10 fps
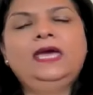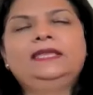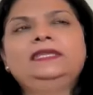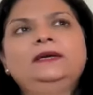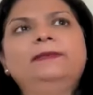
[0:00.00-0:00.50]

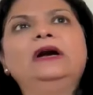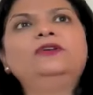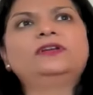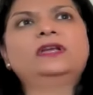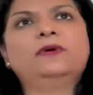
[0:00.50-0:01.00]
And the
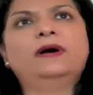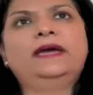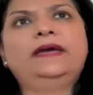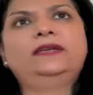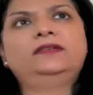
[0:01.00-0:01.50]
amount
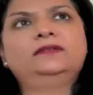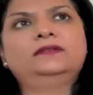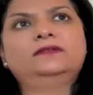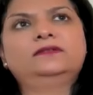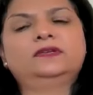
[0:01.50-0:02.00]
required
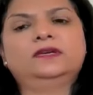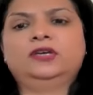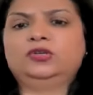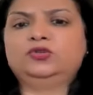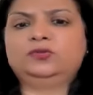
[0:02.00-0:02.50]

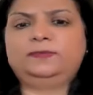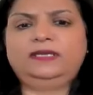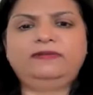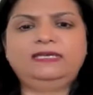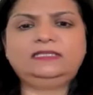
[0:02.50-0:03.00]
to be
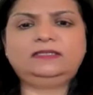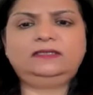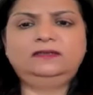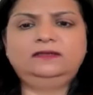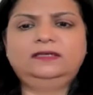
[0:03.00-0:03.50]

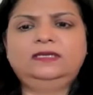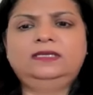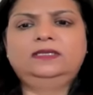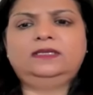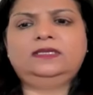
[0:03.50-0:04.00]
invested
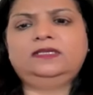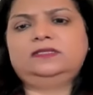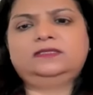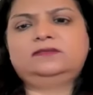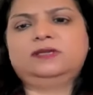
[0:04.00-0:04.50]

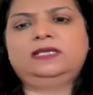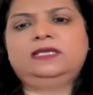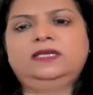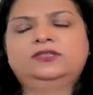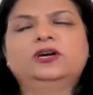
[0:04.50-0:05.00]
is
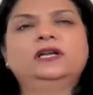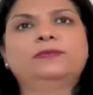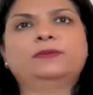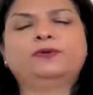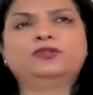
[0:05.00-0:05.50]
really, it's called a
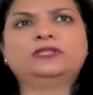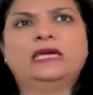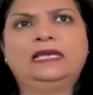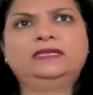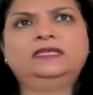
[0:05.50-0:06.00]

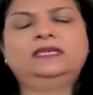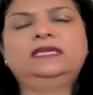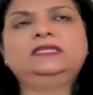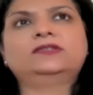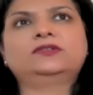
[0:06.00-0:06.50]
proportionality
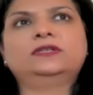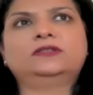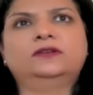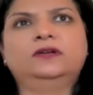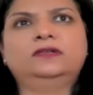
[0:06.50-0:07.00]
test. So it's
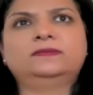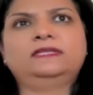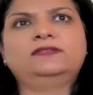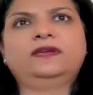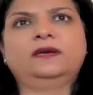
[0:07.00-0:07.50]
not a
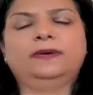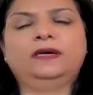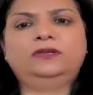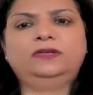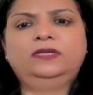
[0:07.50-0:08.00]
specific
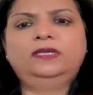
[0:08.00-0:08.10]
amount.